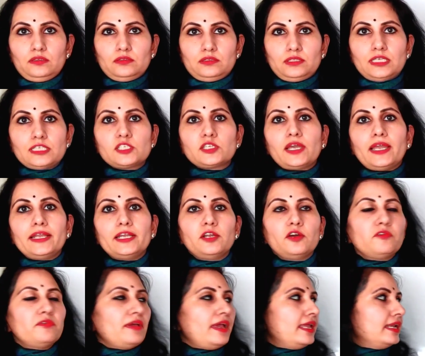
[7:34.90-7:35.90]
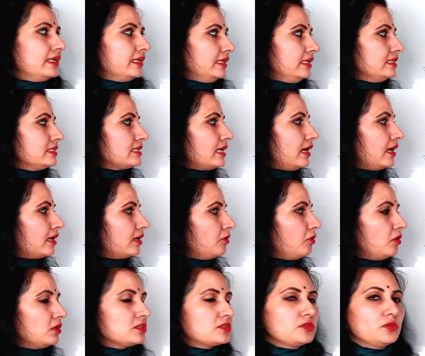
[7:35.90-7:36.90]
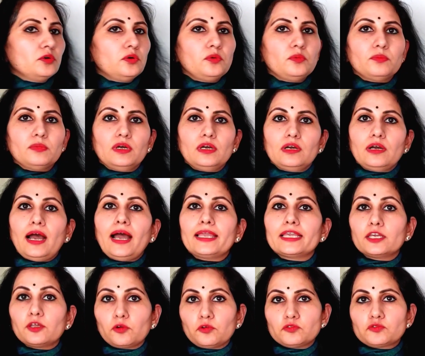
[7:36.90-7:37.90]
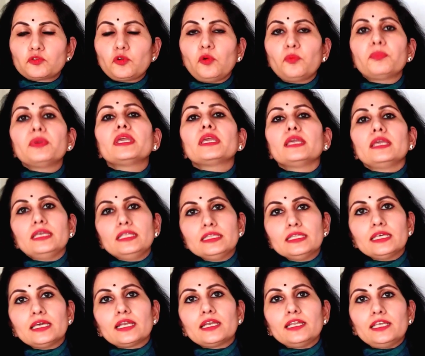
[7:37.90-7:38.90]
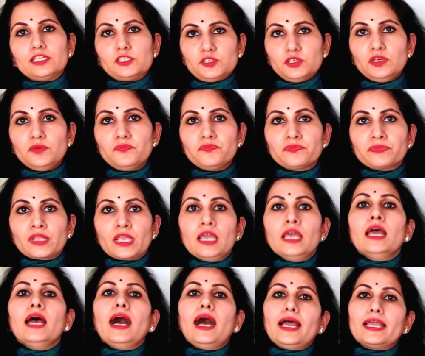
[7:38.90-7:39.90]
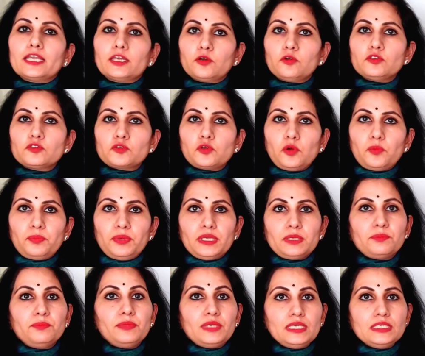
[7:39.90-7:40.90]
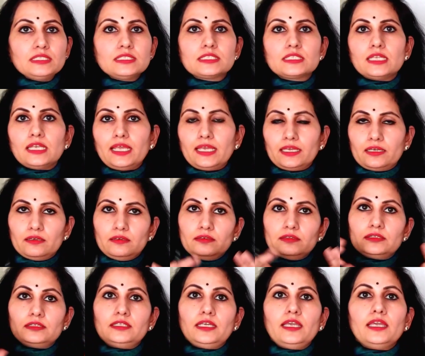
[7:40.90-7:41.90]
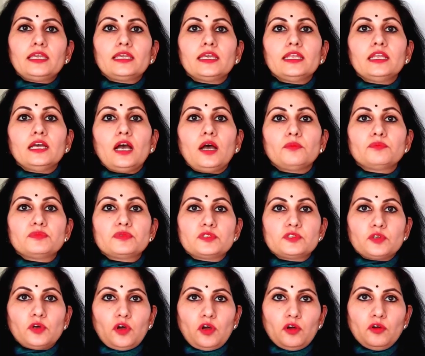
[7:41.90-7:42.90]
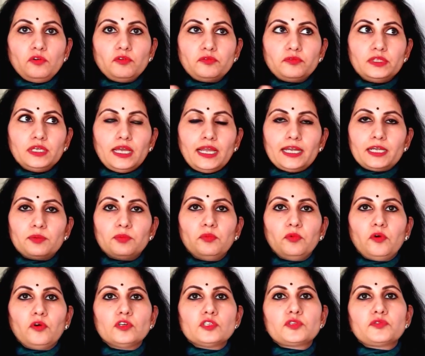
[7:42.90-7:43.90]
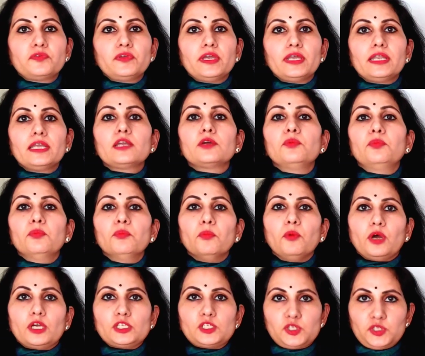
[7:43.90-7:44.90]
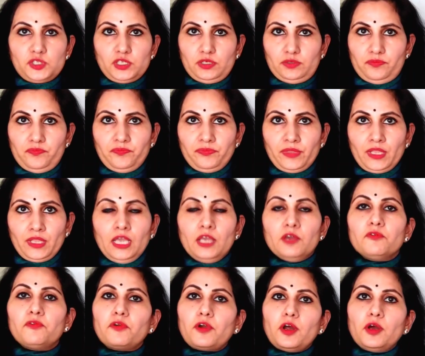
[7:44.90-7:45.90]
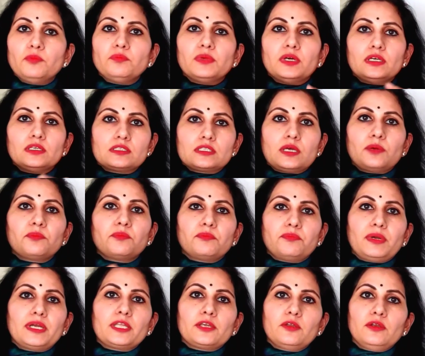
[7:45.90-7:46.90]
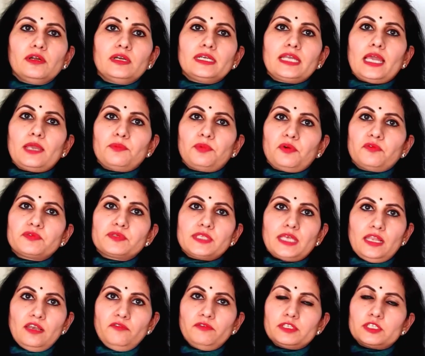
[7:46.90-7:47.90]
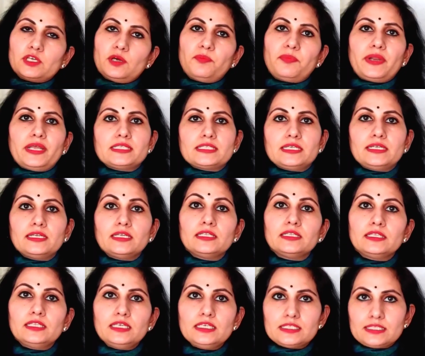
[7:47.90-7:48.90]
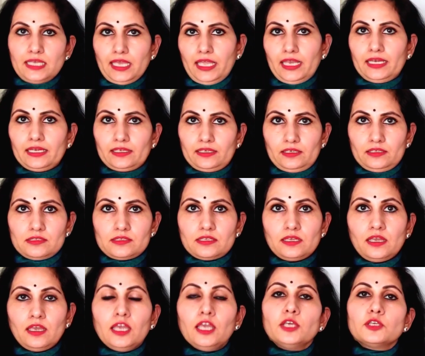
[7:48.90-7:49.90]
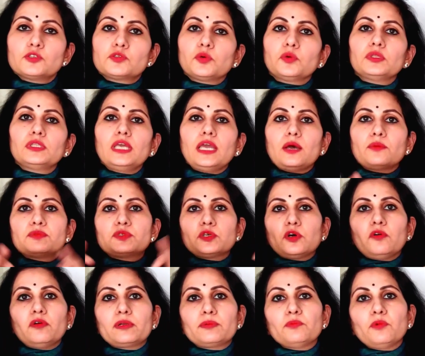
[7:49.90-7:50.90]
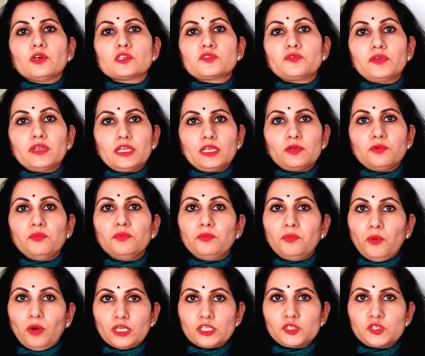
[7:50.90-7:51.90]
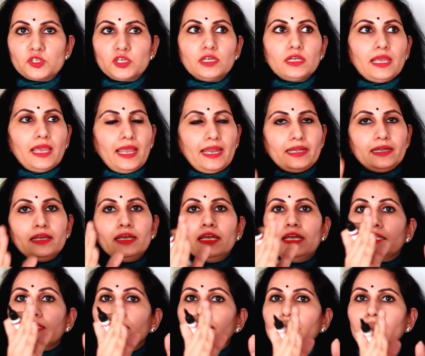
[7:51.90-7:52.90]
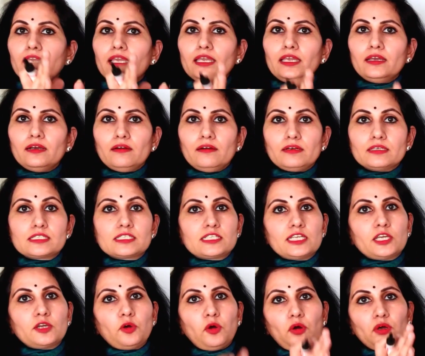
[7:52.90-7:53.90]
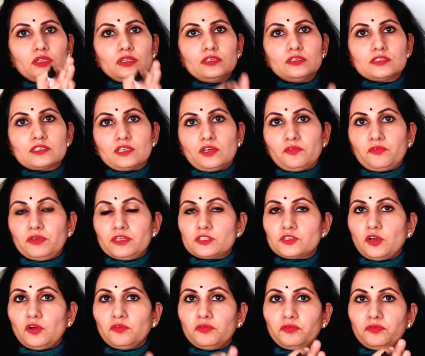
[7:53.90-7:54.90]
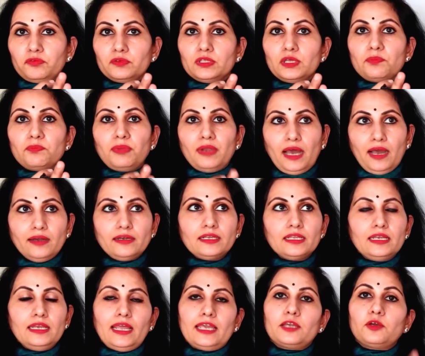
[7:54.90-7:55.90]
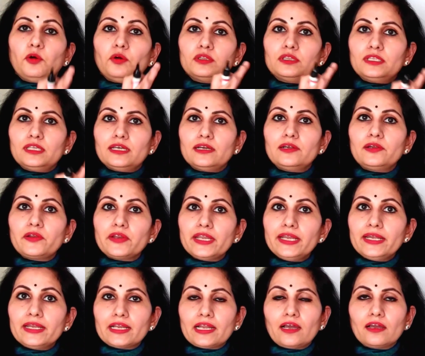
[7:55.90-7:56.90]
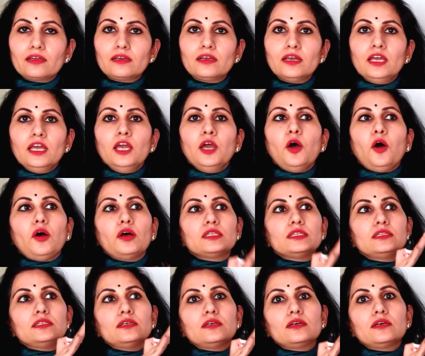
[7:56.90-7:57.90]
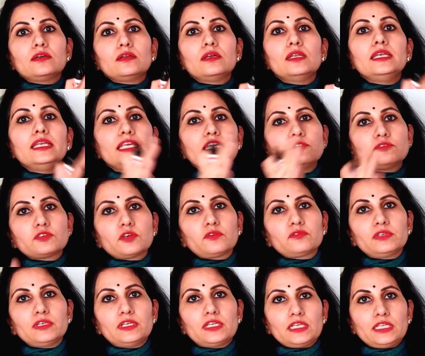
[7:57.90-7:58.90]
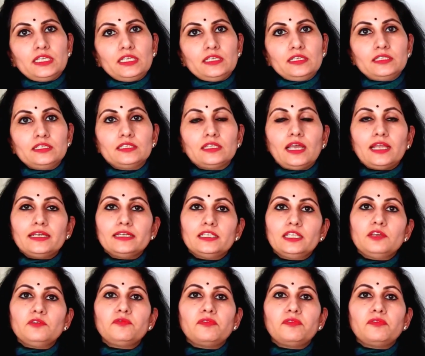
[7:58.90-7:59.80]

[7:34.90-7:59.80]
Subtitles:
such kind of algae are also hygroscopic in their nature. Hygroscopic means like they can absorb the atmospheric moisture from some particular type of cell which are present in these algae. So they absorb atmospheric moisture and they stick on the surface of the plant, like on the tree trunk, on the leaves of the tree, and they